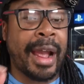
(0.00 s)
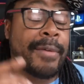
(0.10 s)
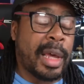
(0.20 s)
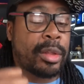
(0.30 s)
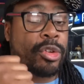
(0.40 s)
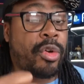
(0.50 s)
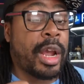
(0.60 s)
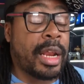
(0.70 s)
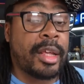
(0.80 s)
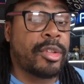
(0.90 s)
After the
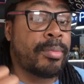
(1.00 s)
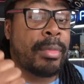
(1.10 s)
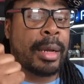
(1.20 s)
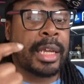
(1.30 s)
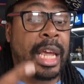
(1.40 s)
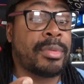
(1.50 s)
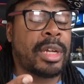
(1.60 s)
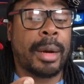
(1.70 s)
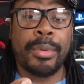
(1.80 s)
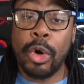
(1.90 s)
trade-ins, my
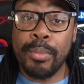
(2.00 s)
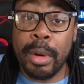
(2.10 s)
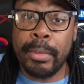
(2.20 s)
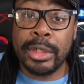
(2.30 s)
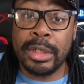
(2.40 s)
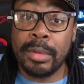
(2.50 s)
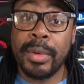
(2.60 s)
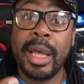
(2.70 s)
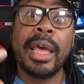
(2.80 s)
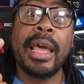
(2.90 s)
GameStop Pro membership,
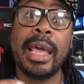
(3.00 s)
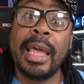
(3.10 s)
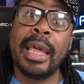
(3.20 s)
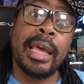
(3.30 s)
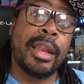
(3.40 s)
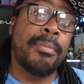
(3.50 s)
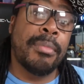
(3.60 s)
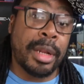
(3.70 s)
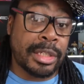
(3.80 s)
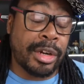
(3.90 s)
and
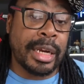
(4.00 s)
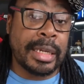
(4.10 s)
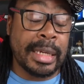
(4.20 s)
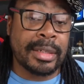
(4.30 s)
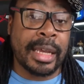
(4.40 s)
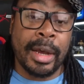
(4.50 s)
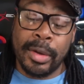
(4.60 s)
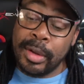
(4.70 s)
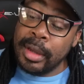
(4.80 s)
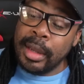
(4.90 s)
military
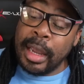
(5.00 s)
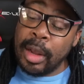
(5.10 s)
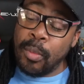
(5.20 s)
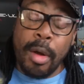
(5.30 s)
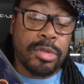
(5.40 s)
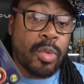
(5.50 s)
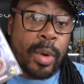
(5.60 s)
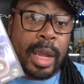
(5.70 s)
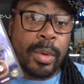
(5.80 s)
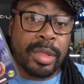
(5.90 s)
discount, and walked
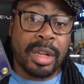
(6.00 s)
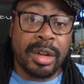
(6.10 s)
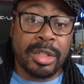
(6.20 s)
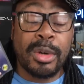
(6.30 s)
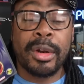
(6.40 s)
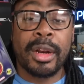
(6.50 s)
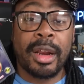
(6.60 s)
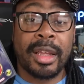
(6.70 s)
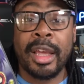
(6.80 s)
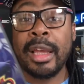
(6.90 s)
away with a near
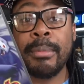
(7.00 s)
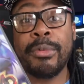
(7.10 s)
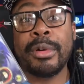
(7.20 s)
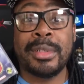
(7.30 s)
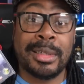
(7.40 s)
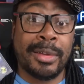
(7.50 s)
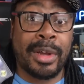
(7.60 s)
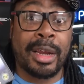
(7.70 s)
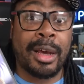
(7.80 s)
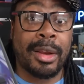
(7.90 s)
$200 game for
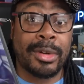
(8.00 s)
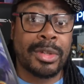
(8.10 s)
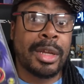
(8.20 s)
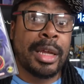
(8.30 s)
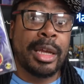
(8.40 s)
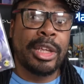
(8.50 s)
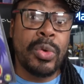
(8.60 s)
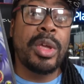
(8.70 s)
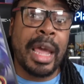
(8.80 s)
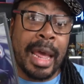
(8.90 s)
$65.
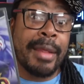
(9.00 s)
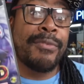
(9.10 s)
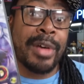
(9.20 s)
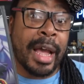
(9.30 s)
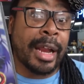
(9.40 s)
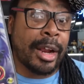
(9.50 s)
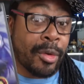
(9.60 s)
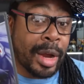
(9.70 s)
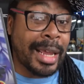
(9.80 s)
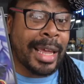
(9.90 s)
You can find
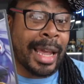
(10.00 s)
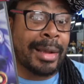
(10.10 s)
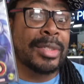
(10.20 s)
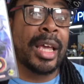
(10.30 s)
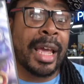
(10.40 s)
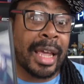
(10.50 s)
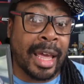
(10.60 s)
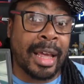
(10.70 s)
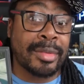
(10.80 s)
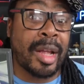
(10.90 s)
great games at
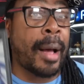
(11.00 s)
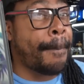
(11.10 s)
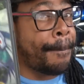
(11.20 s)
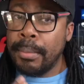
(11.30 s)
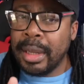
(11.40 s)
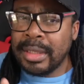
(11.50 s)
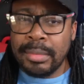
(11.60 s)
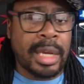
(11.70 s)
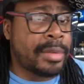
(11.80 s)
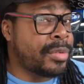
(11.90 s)
GameStop, but
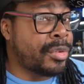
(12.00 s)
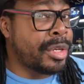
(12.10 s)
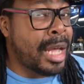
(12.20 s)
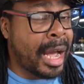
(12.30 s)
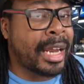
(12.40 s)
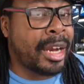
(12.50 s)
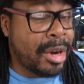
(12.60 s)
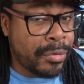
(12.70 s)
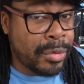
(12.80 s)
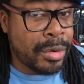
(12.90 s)
sometimes if you're not
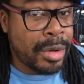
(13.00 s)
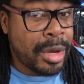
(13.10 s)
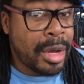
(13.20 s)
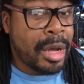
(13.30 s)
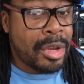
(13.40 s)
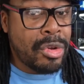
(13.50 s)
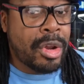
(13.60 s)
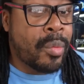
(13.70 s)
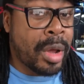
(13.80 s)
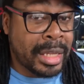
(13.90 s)
careful, you
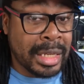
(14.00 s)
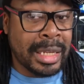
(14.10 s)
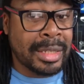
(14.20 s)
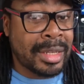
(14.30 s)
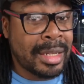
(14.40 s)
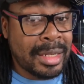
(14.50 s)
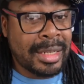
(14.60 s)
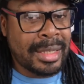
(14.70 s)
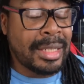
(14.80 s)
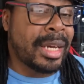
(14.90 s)
can run into this.
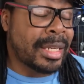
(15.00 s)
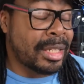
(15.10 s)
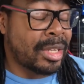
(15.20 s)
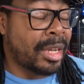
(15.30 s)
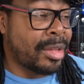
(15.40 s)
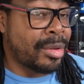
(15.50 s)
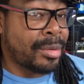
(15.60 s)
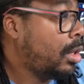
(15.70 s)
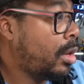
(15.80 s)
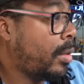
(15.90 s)
Let's look at this together.
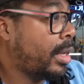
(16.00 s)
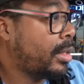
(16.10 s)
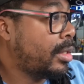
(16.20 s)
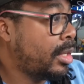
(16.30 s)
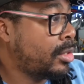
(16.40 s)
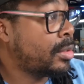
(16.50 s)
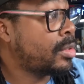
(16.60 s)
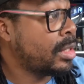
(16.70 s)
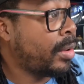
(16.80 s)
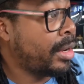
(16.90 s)
All right, as you
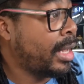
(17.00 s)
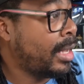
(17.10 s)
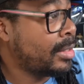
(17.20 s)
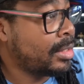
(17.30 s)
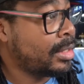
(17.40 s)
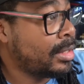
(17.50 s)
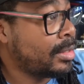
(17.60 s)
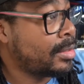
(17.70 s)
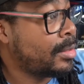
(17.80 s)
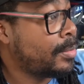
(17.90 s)
see, right guys, look at
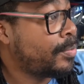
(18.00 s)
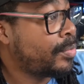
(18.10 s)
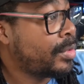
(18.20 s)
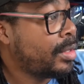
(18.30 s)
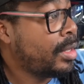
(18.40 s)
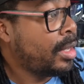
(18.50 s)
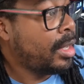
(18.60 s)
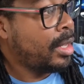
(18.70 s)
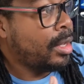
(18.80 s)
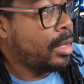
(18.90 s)
this.
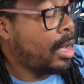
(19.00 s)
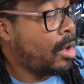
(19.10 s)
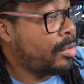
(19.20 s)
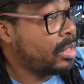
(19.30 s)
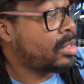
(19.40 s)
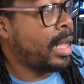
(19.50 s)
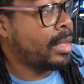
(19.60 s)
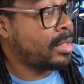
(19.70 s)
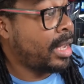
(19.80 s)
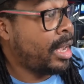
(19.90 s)
All these
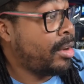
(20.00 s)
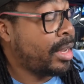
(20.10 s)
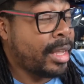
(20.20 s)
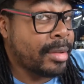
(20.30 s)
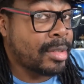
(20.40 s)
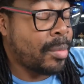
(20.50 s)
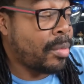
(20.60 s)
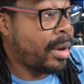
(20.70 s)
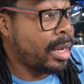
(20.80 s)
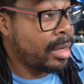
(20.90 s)
games I got here in GameStop,
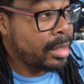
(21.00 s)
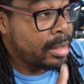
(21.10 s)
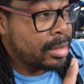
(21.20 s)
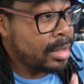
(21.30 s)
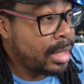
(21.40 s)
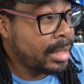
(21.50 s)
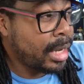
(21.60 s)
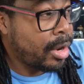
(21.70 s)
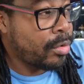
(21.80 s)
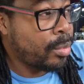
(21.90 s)
right? Look at
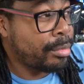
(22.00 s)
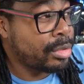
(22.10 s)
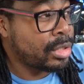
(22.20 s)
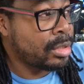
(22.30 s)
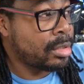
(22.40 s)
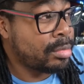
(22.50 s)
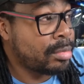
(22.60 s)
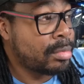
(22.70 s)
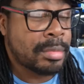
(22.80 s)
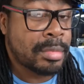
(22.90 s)
that Earthworm Jim,
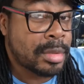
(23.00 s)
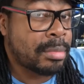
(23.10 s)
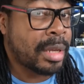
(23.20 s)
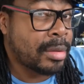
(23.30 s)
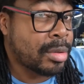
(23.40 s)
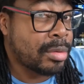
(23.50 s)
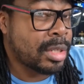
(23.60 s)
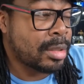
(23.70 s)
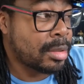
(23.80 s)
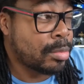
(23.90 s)
them games on the
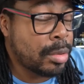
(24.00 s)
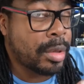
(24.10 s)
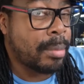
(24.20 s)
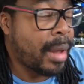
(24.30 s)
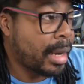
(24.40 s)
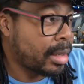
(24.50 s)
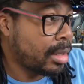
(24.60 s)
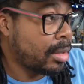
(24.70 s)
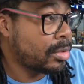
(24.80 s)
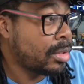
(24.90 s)
Genesis. We don't get back to
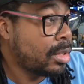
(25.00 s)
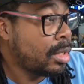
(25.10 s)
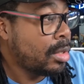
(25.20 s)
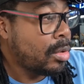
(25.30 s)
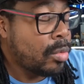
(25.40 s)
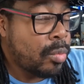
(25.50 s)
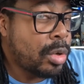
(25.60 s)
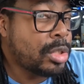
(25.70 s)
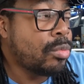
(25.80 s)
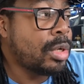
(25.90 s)
those.
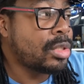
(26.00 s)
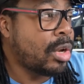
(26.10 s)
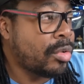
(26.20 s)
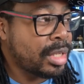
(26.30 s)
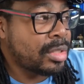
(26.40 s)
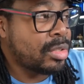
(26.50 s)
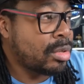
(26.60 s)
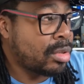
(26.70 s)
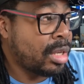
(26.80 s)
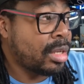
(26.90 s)
Which ones on this do
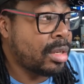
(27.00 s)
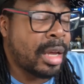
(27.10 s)
you think?